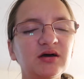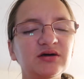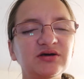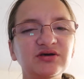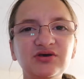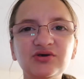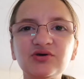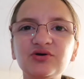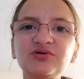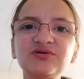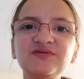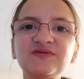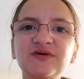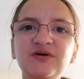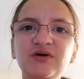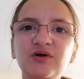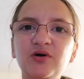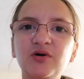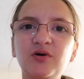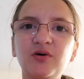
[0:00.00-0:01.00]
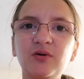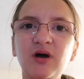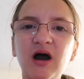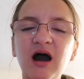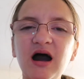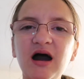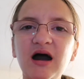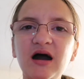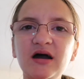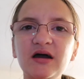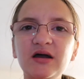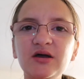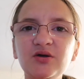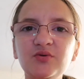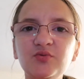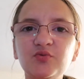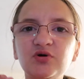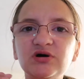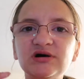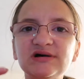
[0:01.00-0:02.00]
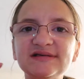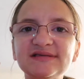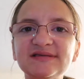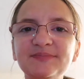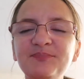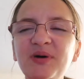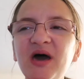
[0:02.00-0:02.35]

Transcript: Years ago, I was